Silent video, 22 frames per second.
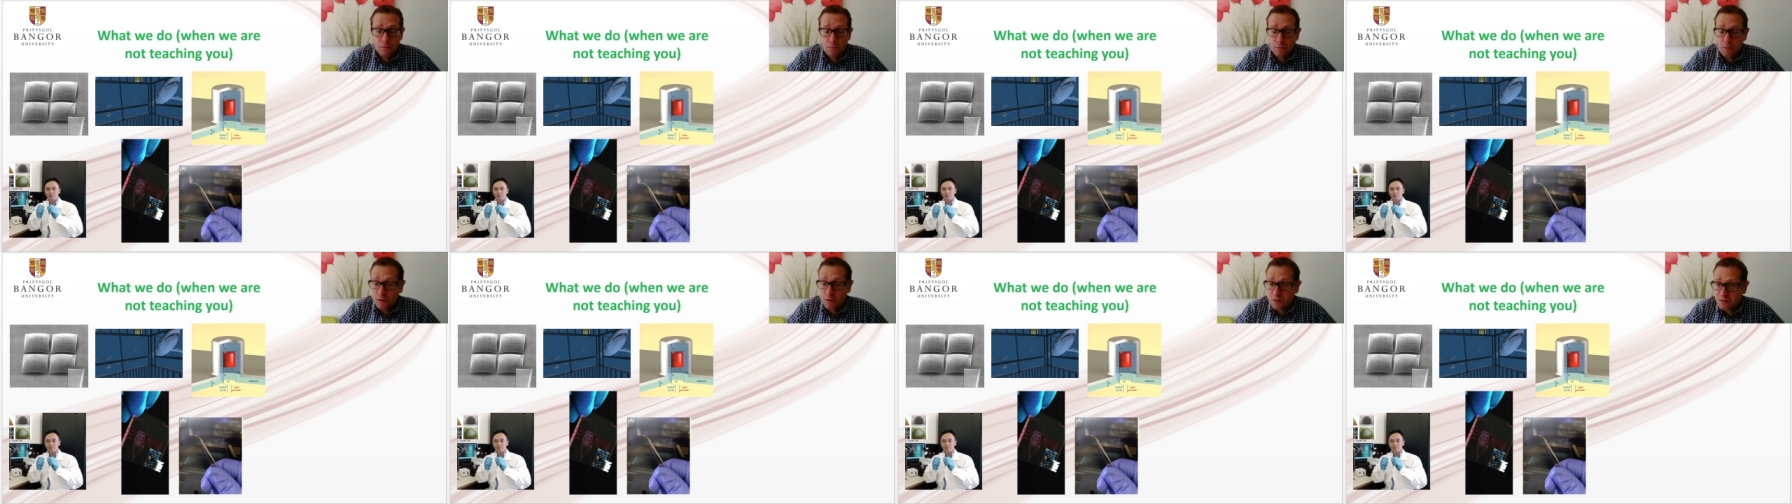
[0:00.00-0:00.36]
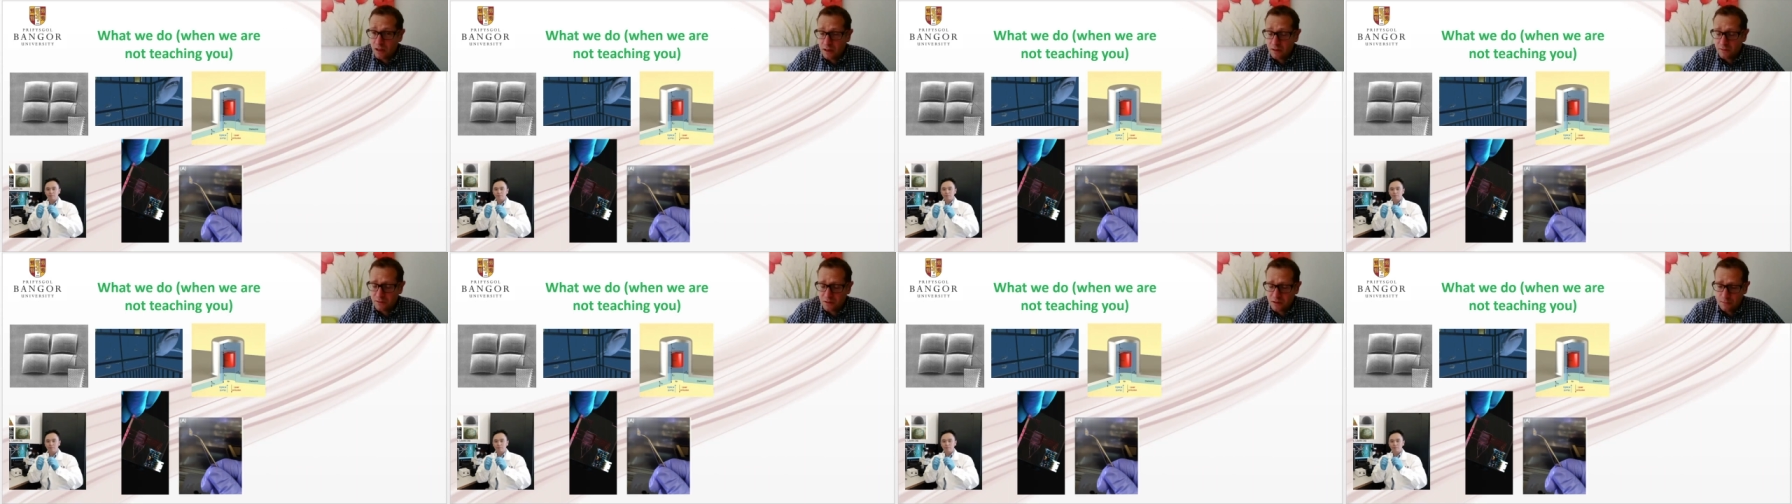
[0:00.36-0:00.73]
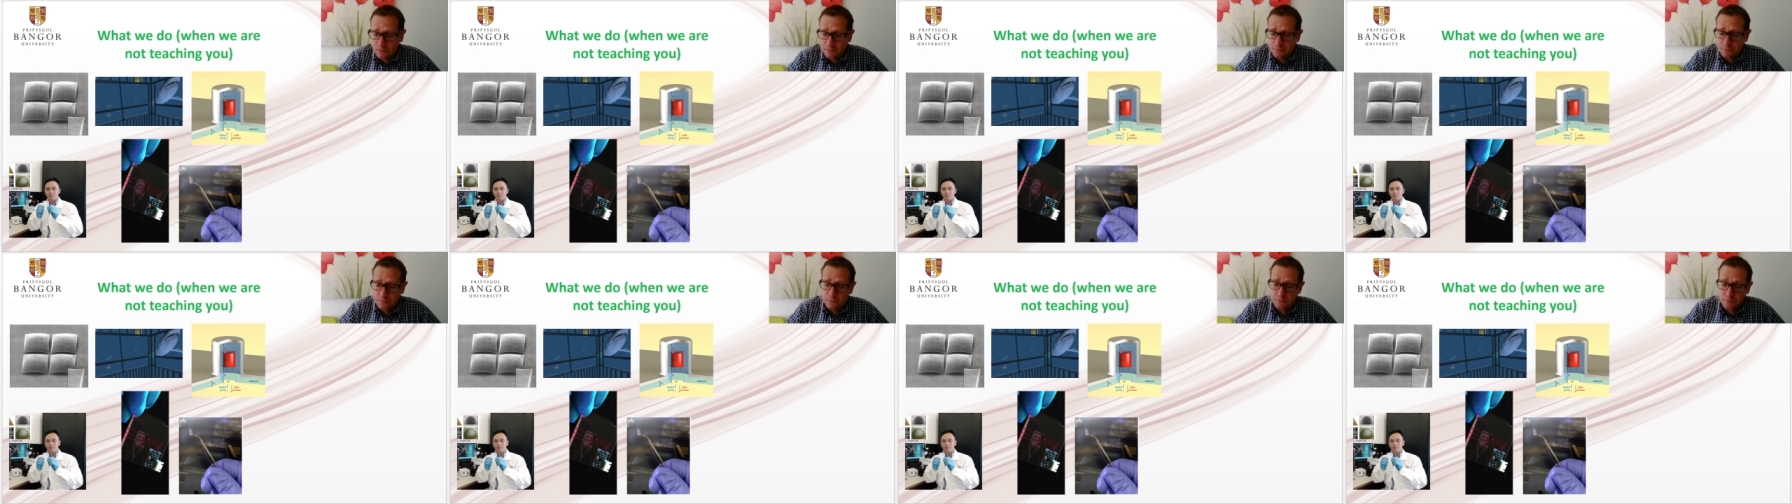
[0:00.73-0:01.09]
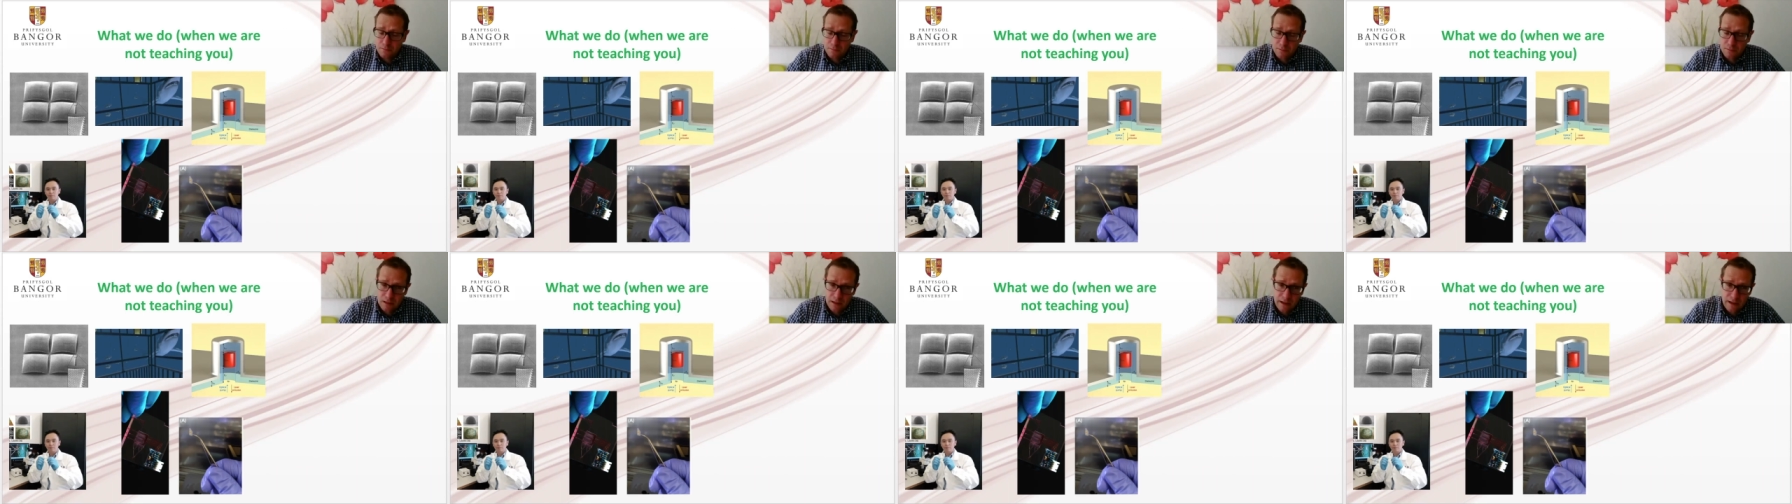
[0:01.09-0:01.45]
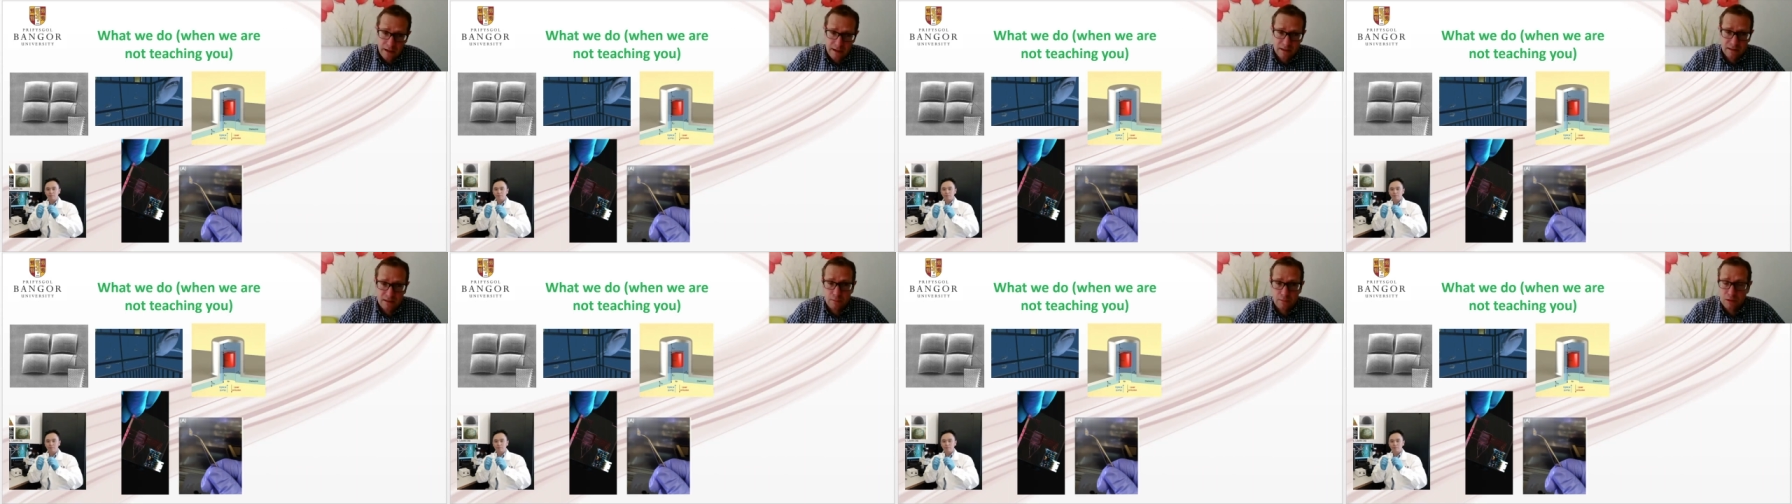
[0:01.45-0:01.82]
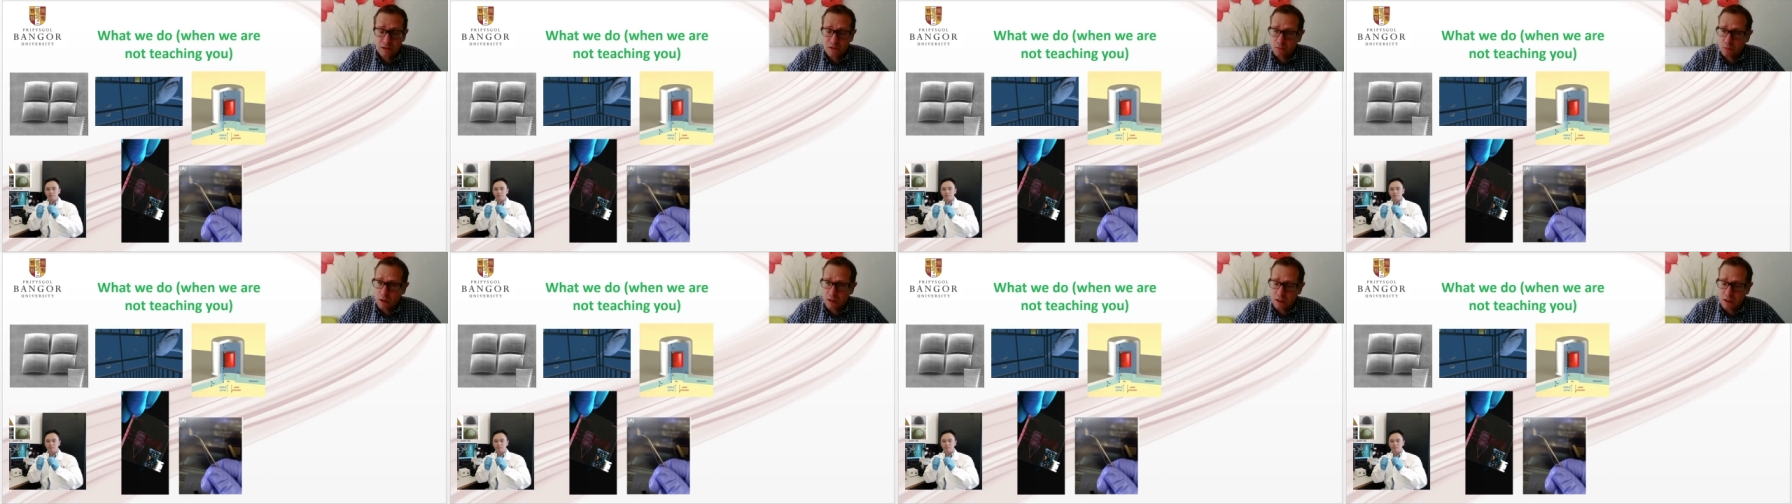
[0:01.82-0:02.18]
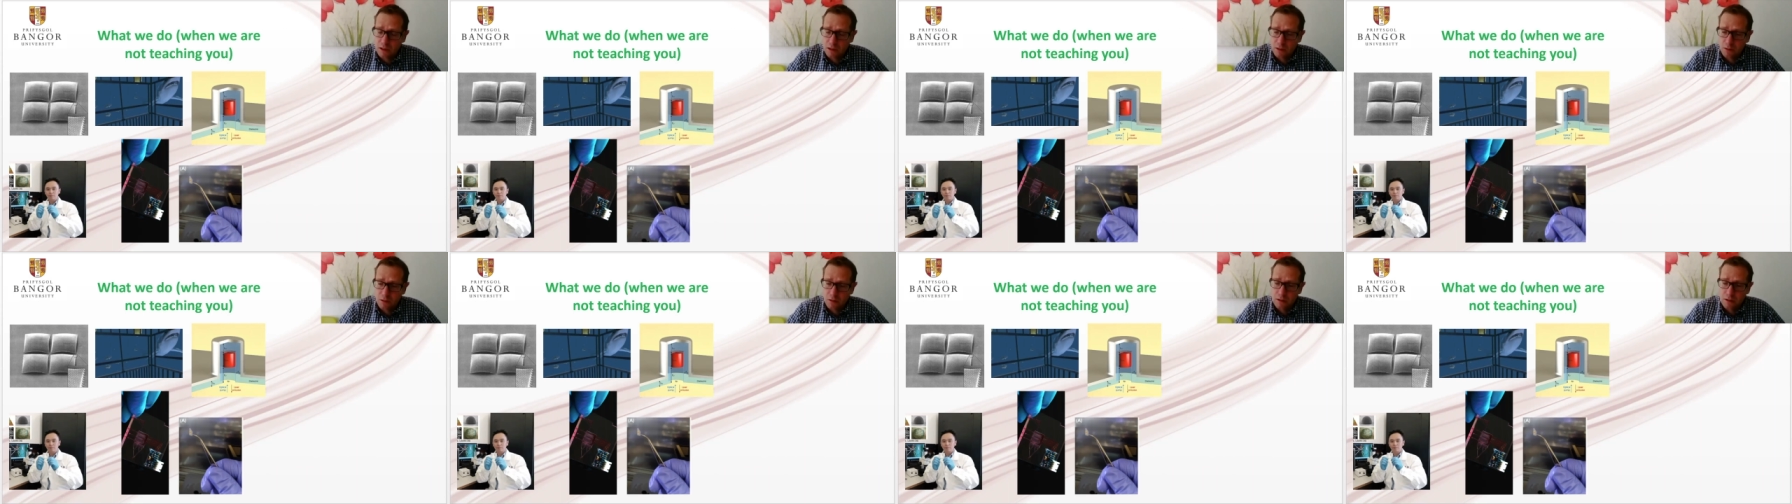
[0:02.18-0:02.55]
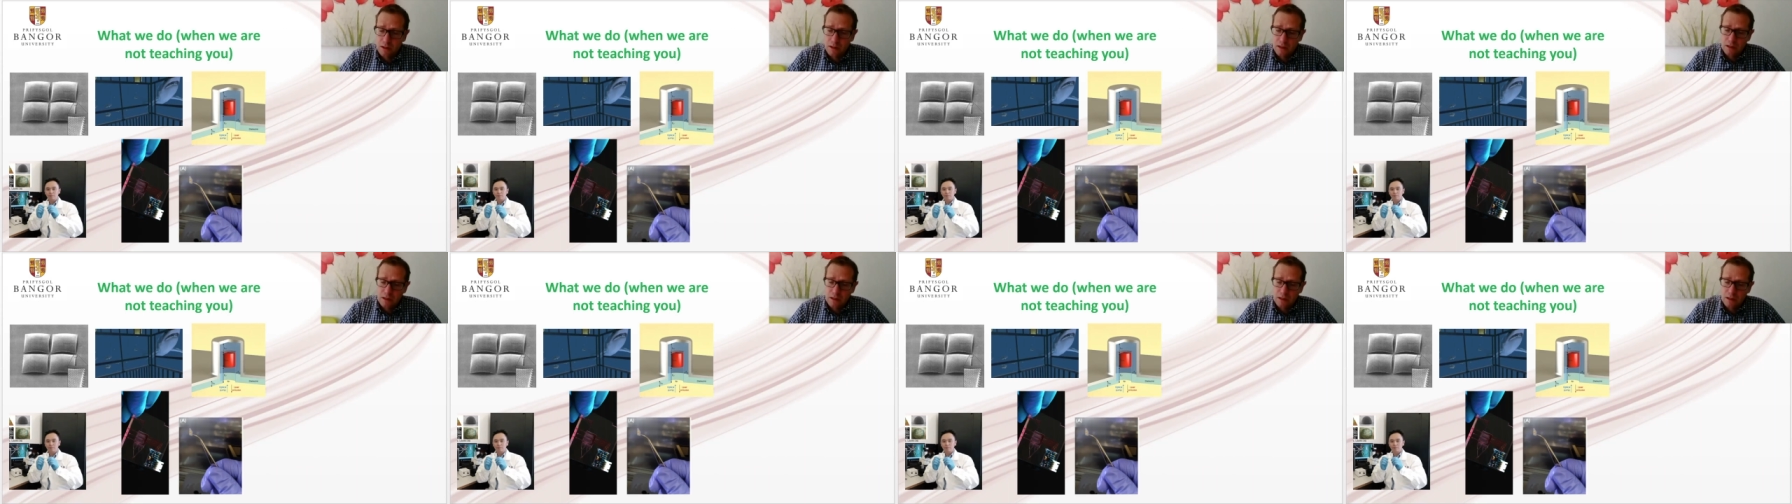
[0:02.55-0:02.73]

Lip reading: We also have some academics working on